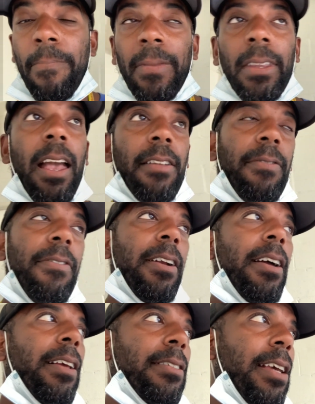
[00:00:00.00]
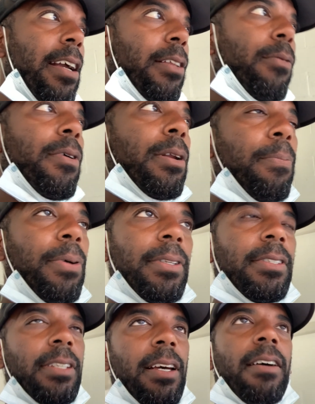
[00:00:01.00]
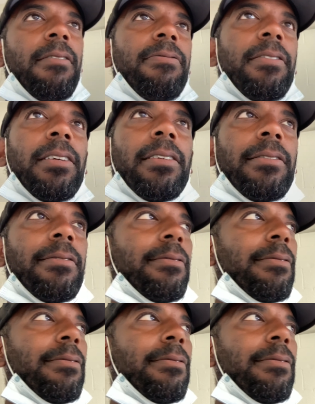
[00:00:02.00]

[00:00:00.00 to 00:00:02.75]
I have to figure out exactly where to put stuff, and